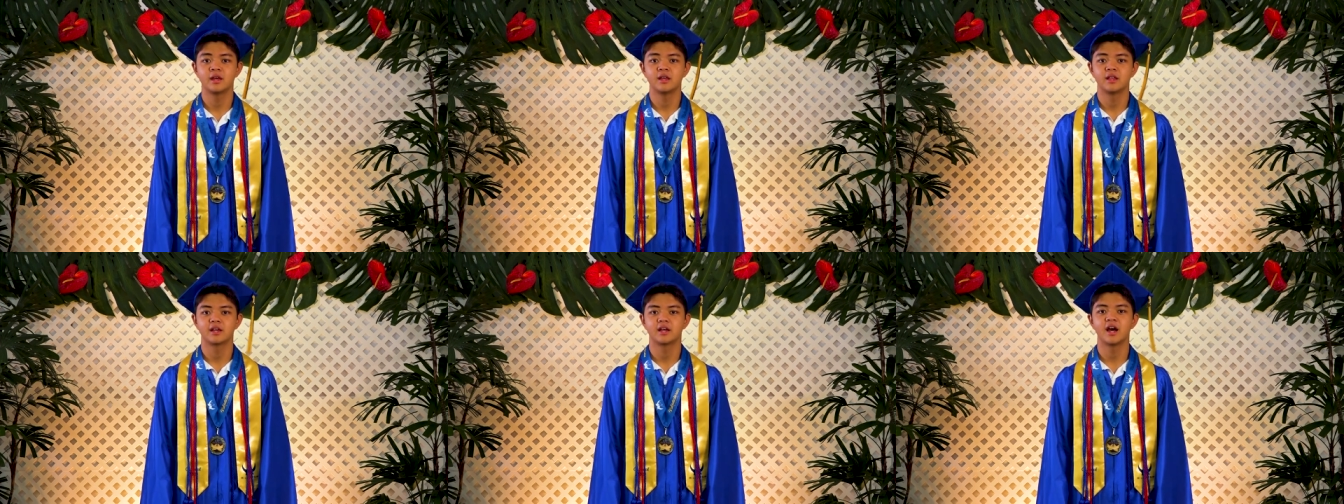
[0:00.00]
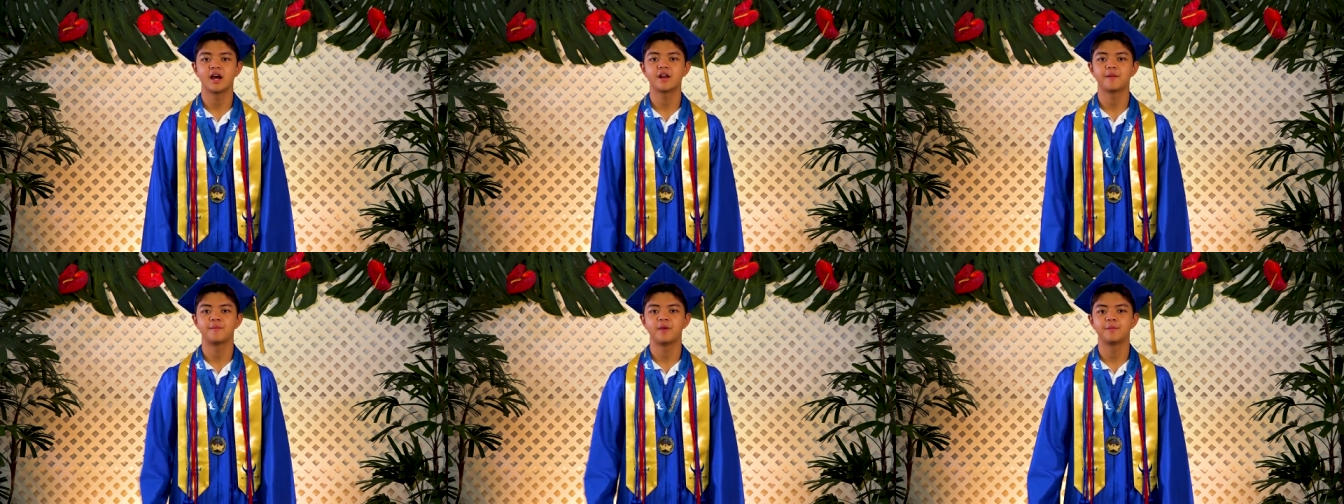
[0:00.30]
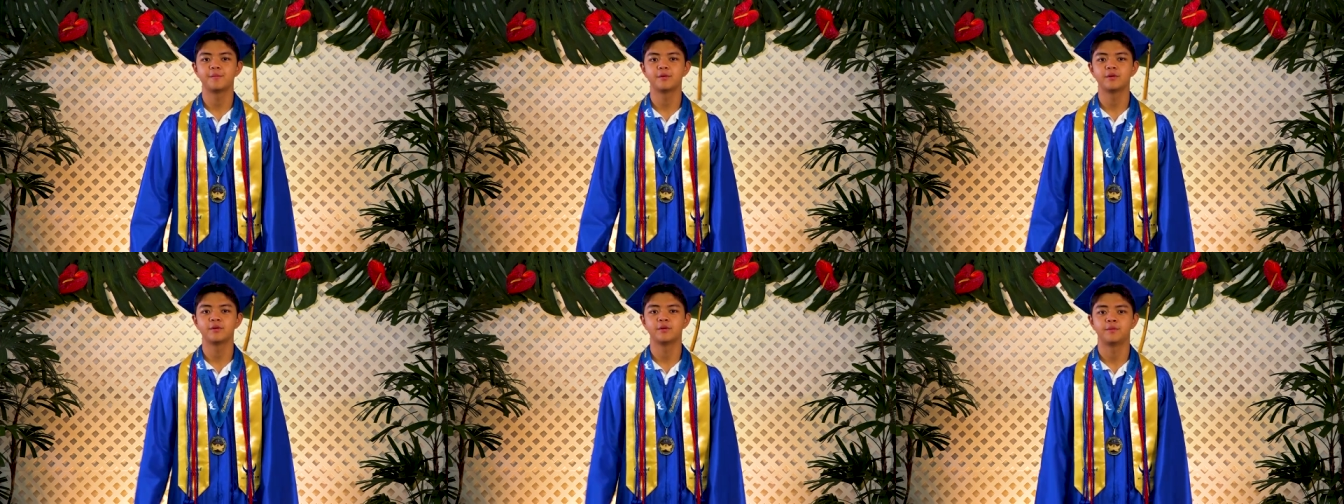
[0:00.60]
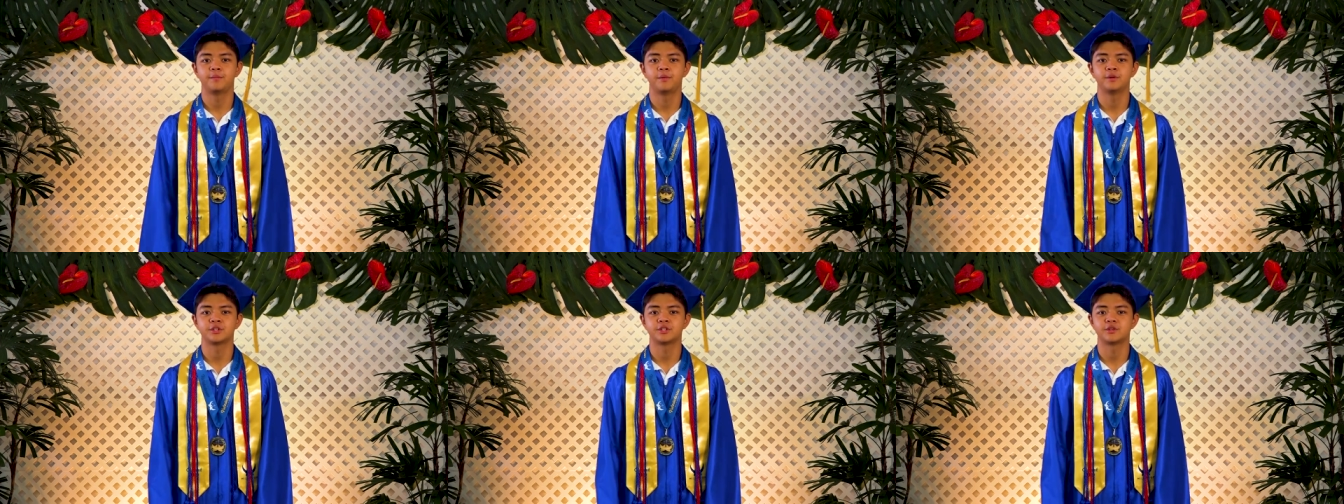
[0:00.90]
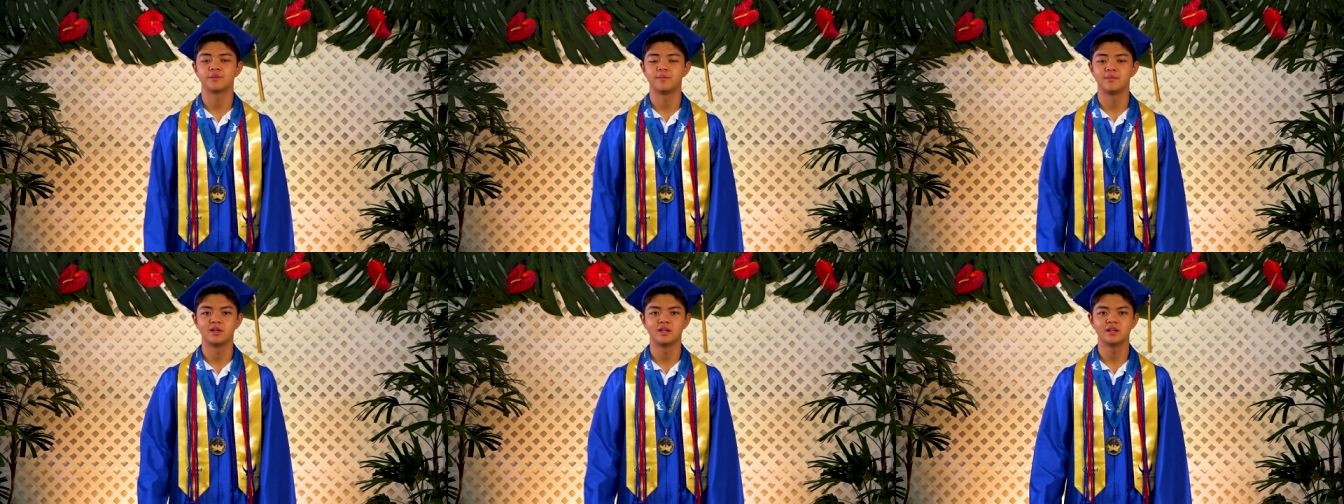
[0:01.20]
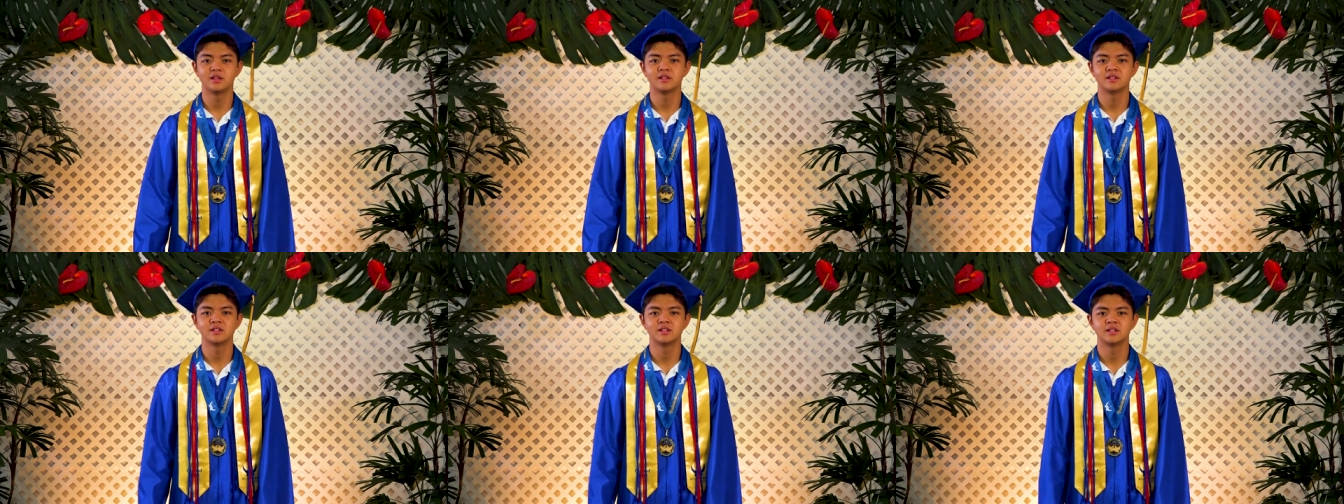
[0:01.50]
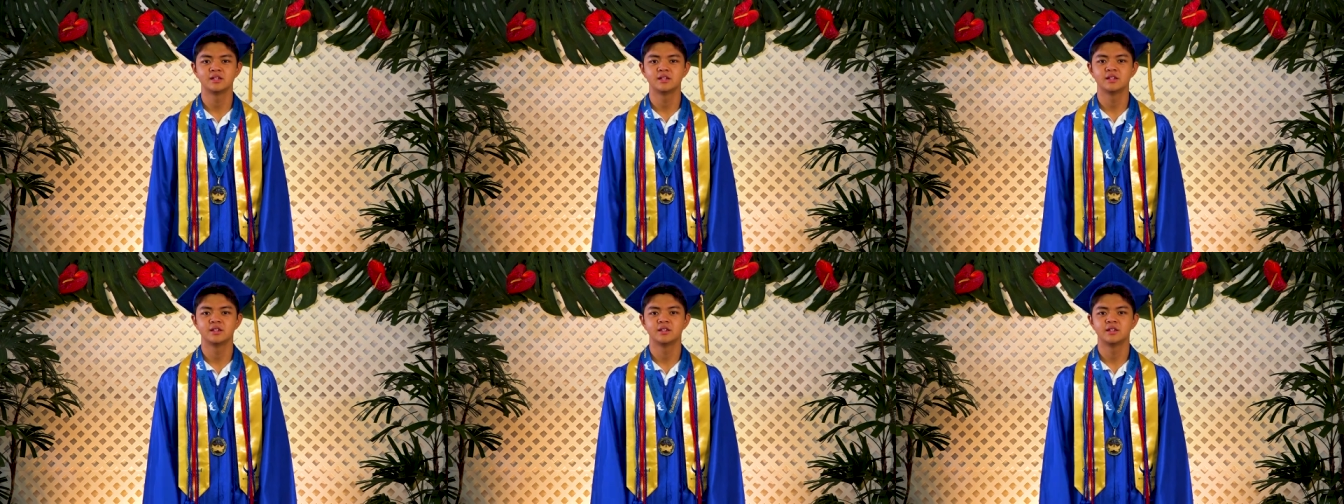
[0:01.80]
The kind of people who pushed me
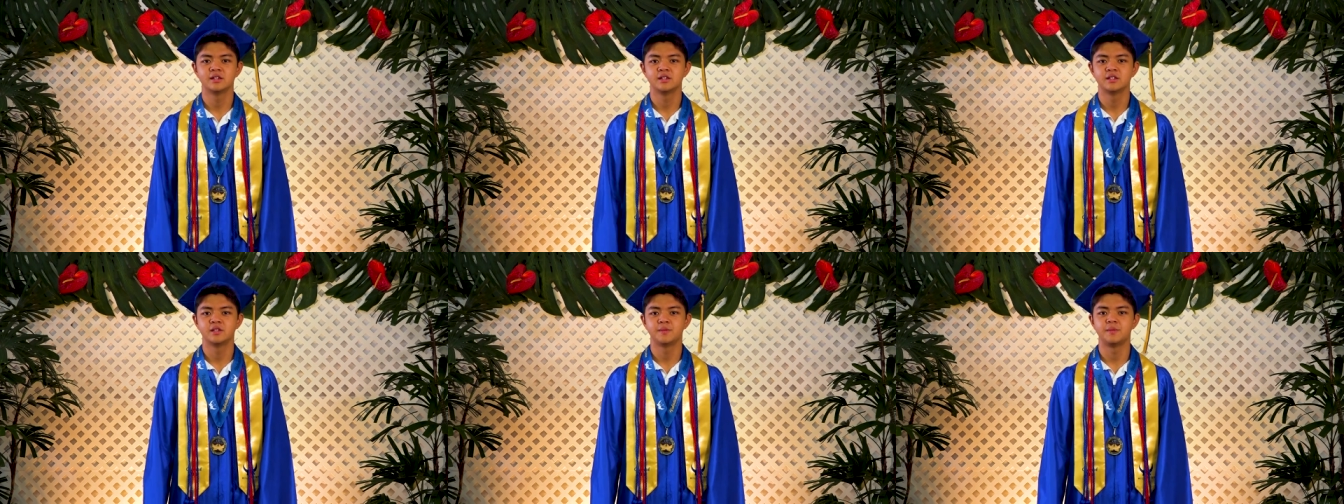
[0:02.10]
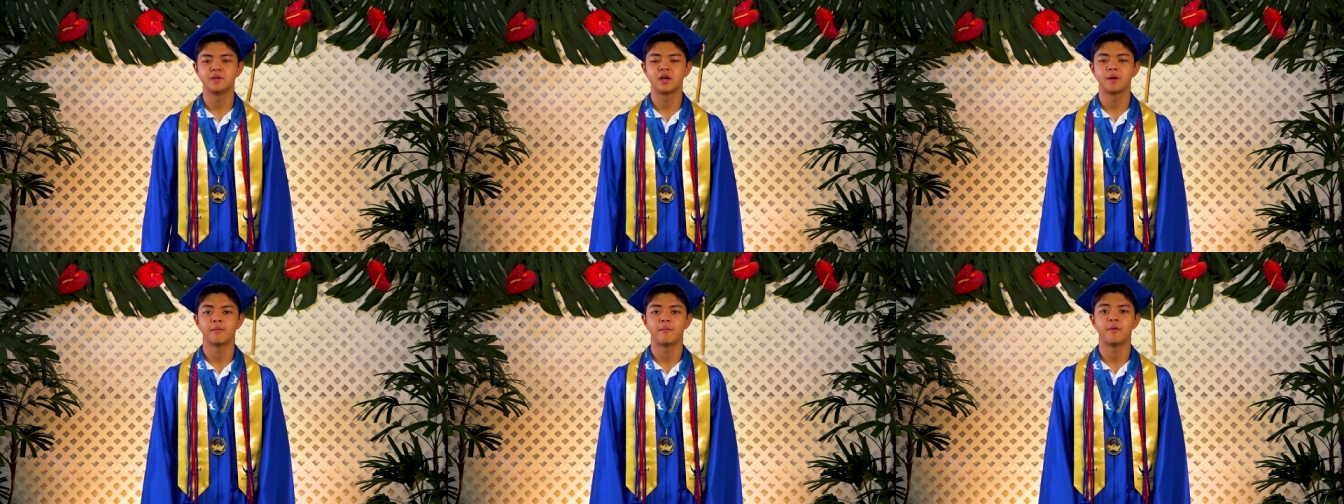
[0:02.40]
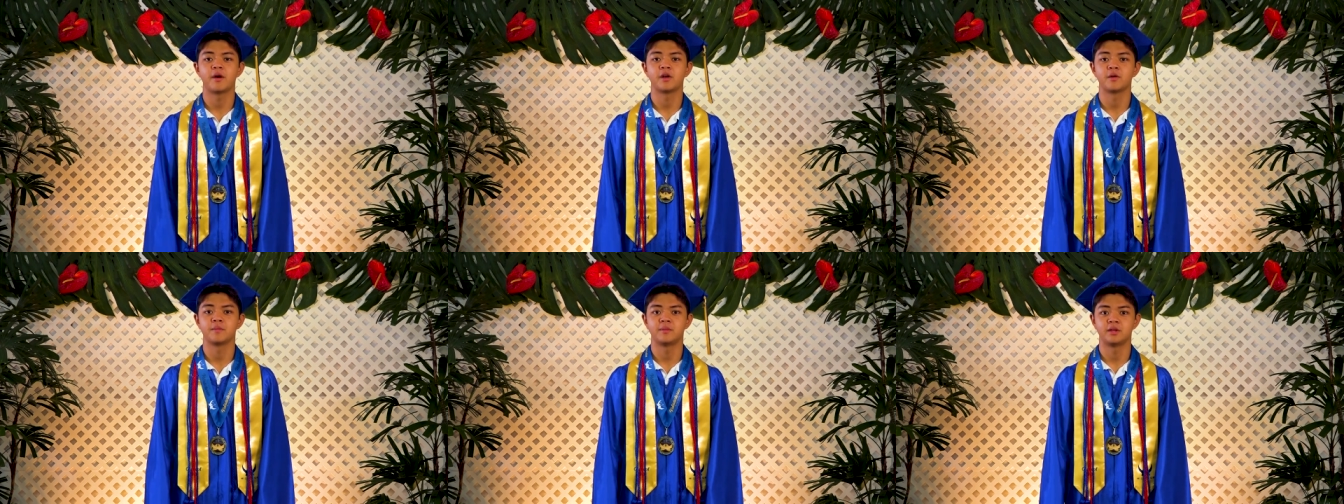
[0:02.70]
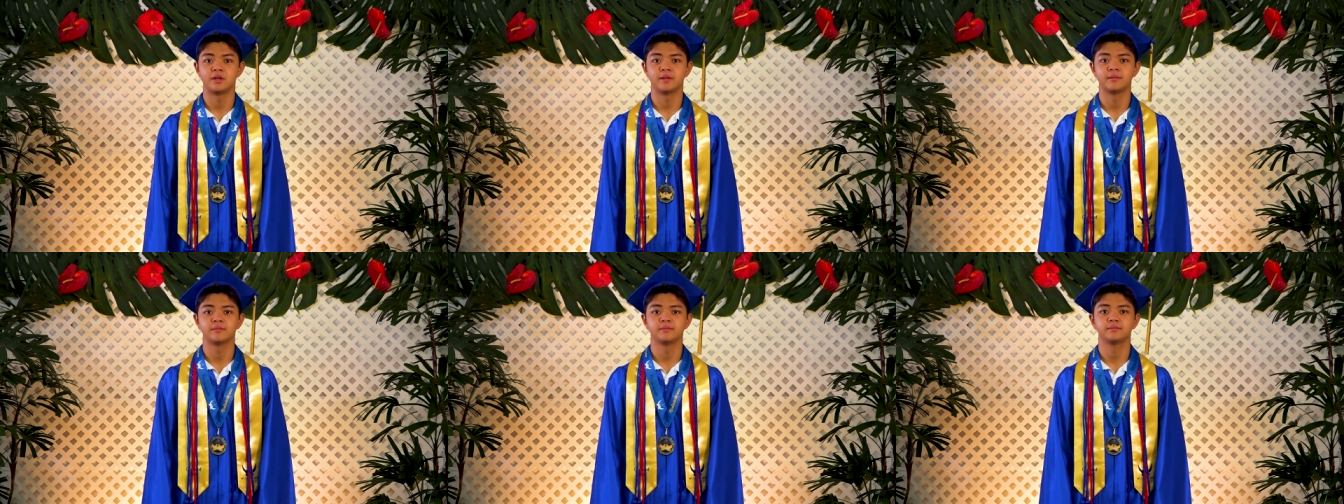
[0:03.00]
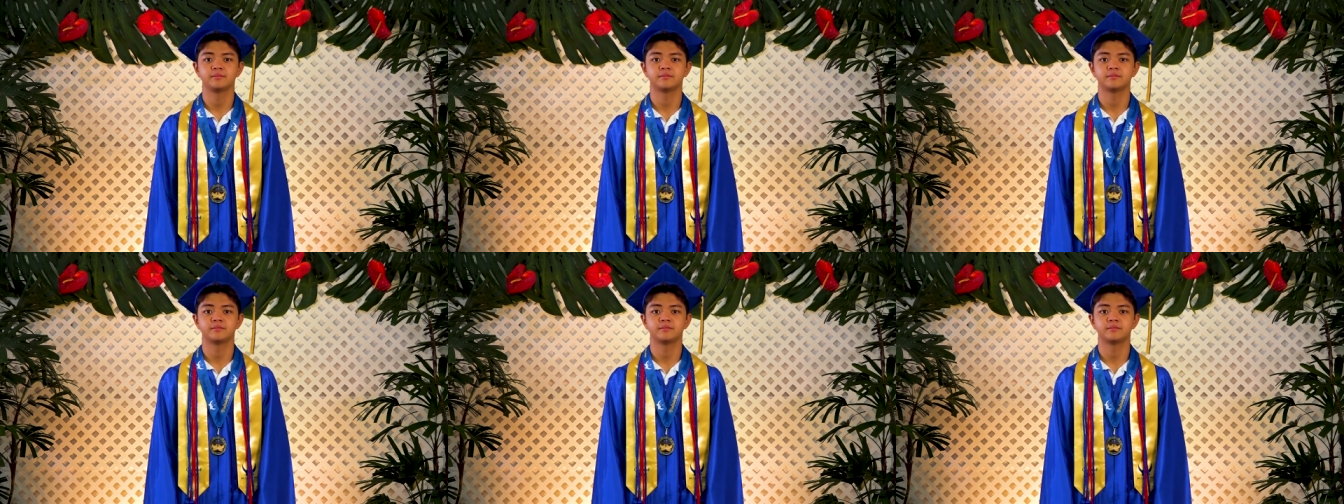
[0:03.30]
to become a better me.